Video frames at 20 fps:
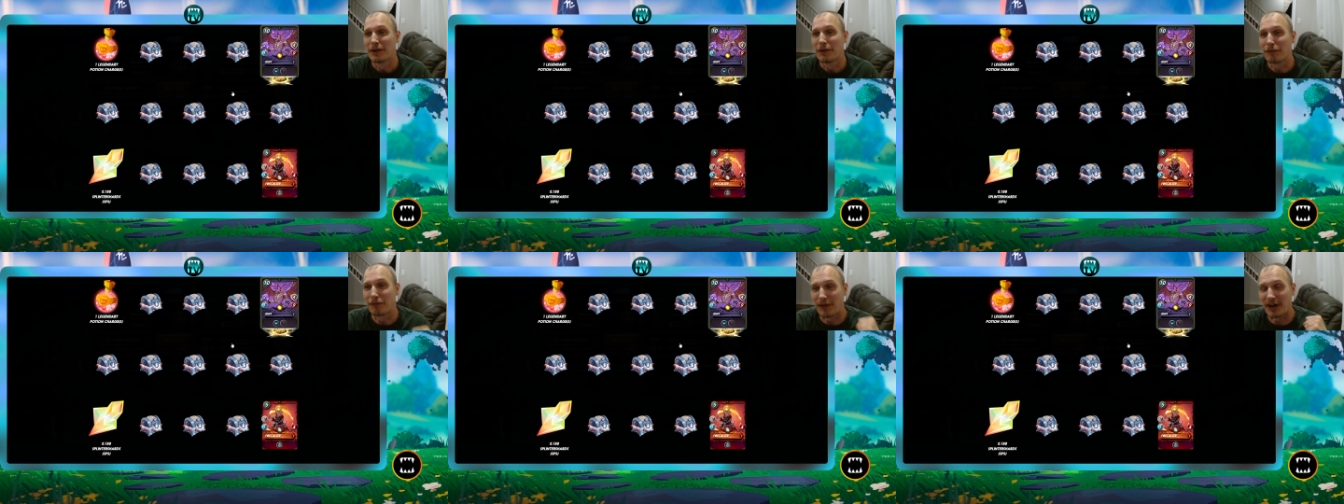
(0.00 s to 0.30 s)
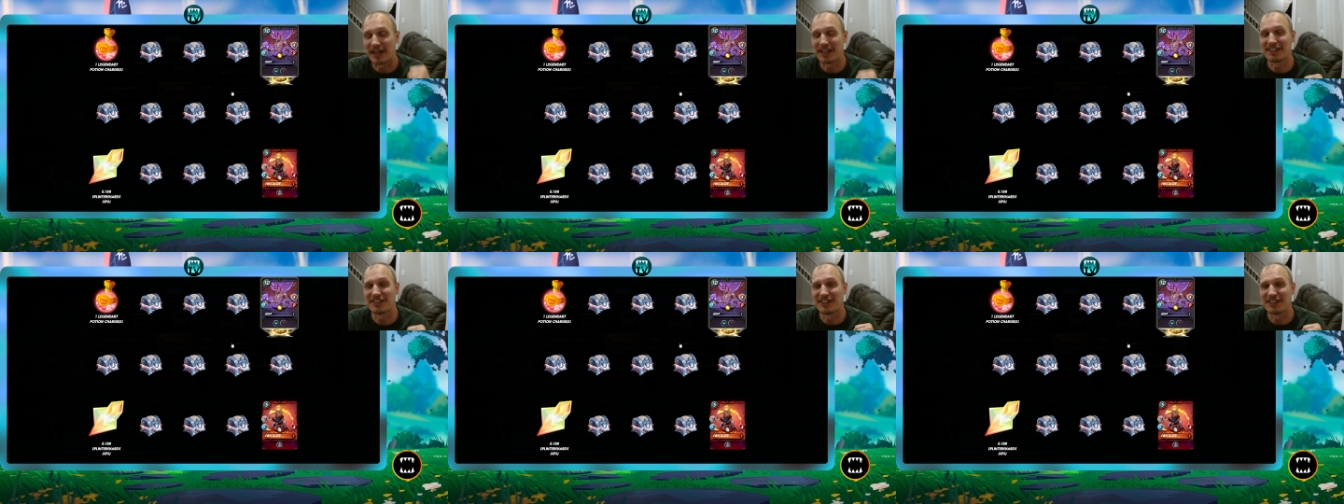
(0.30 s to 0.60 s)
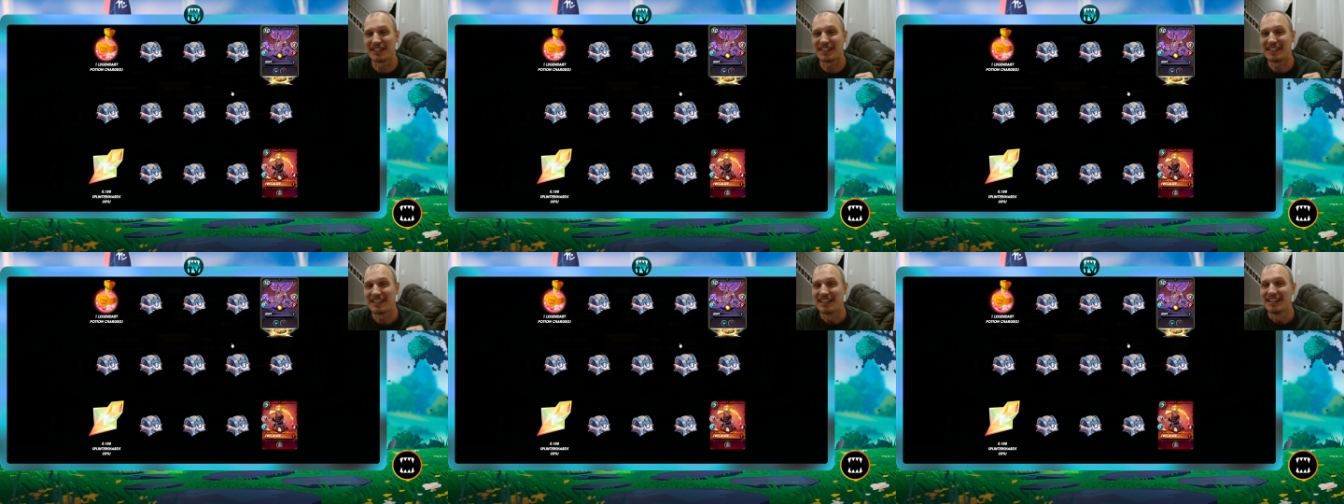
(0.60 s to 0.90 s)

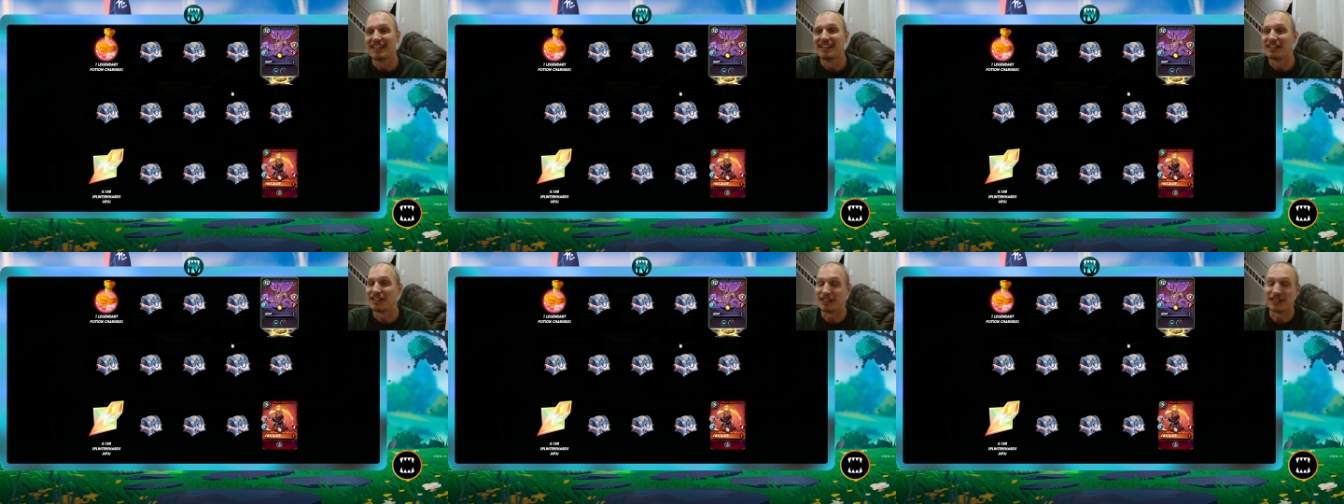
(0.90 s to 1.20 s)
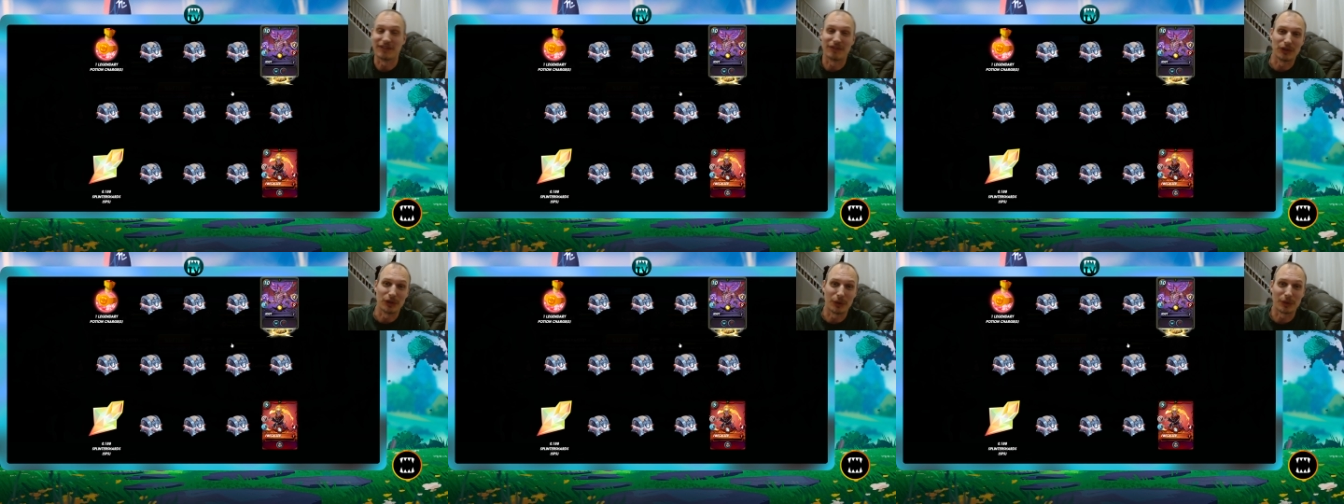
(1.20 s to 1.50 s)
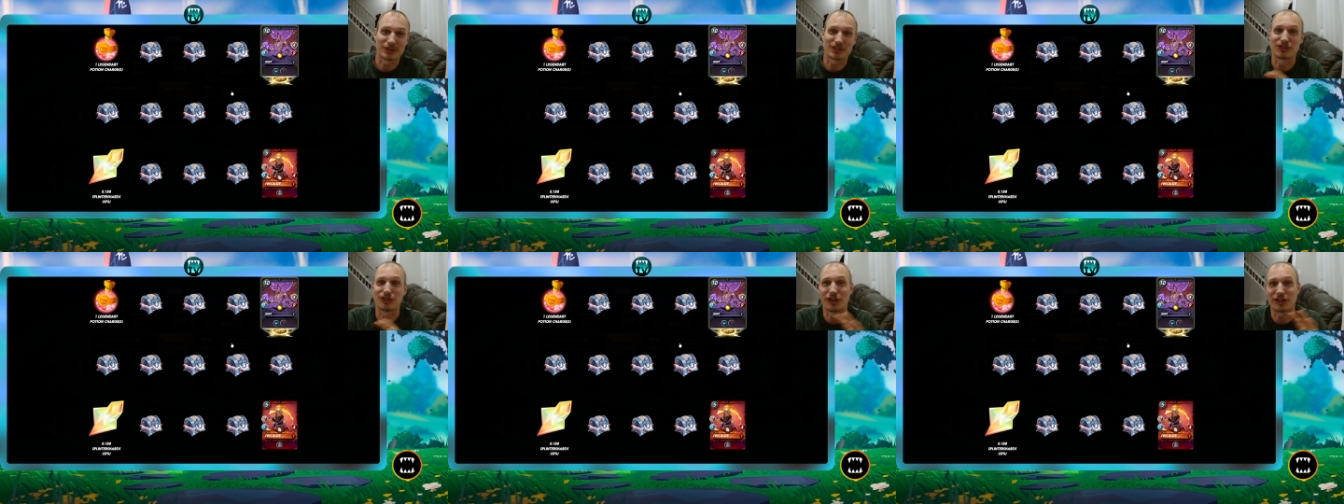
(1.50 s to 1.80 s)
Finally, even though
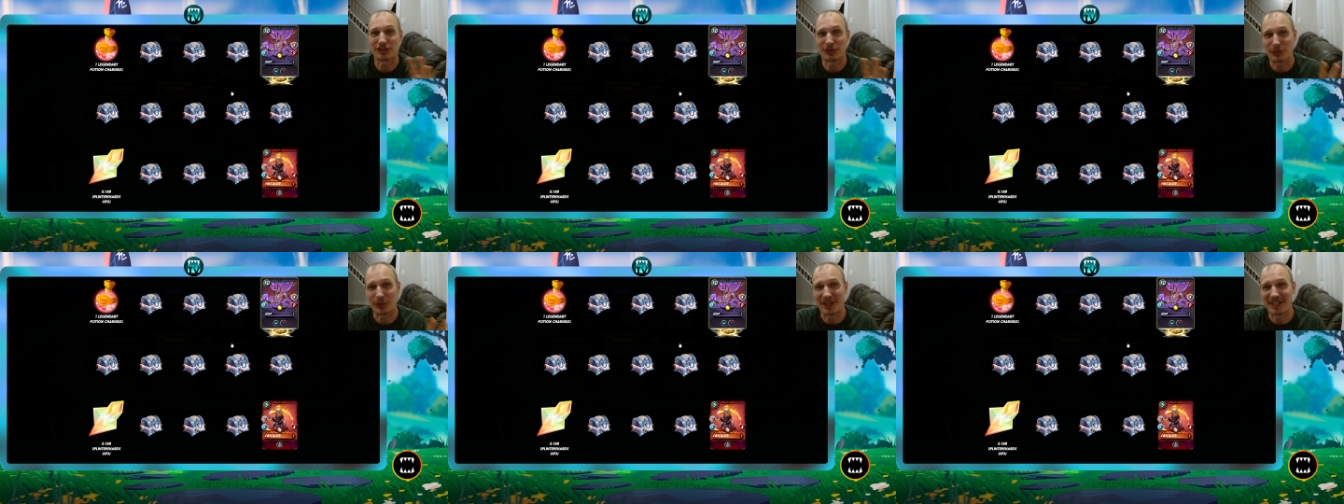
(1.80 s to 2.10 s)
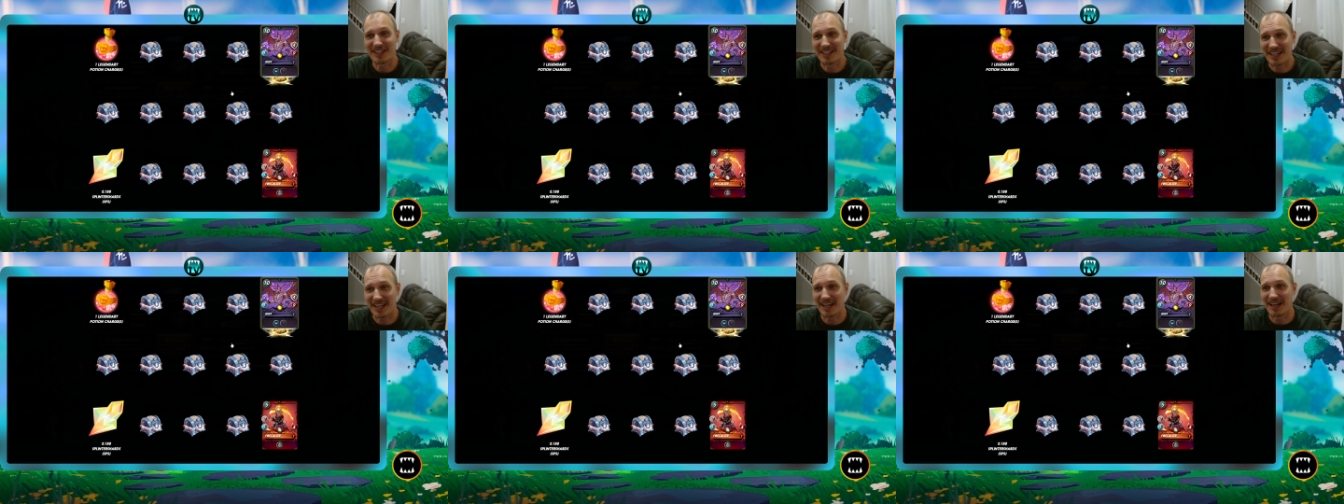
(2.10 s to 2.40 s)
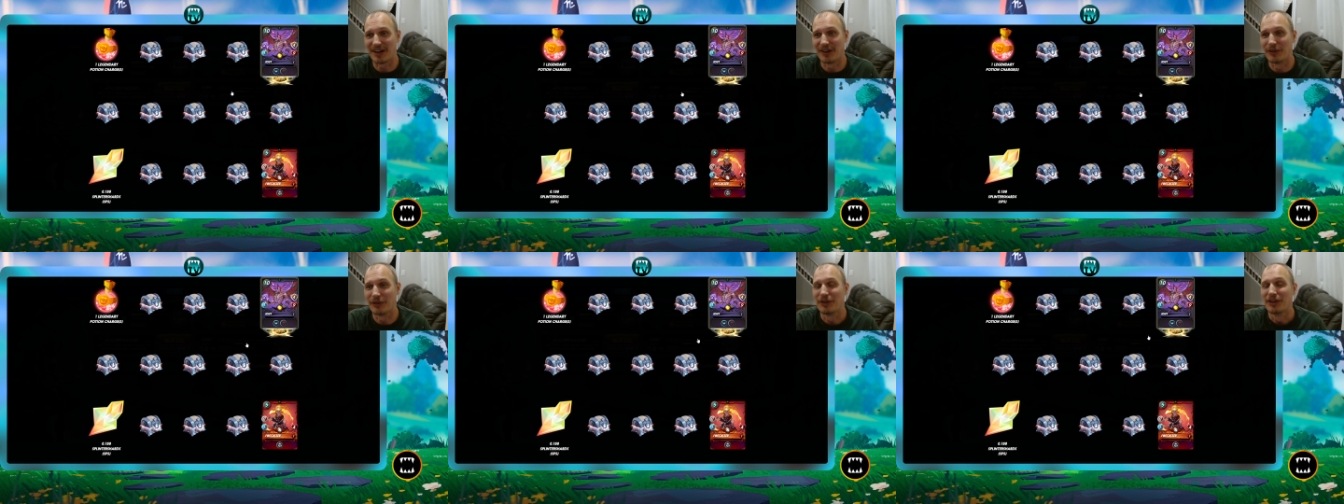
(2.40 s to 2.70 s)
it's not the right
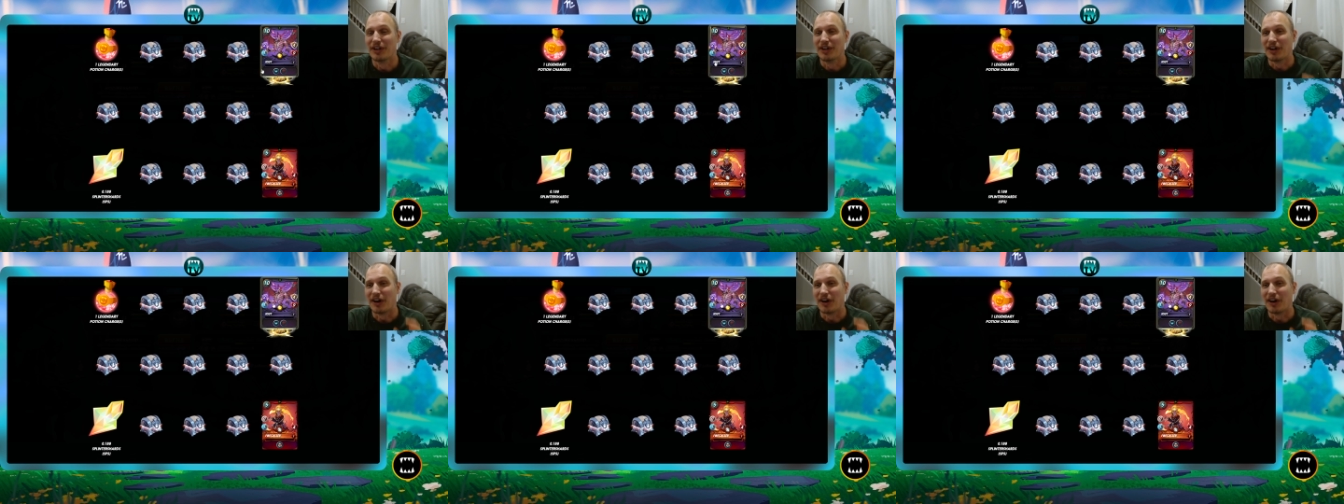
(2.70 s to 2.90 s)
account,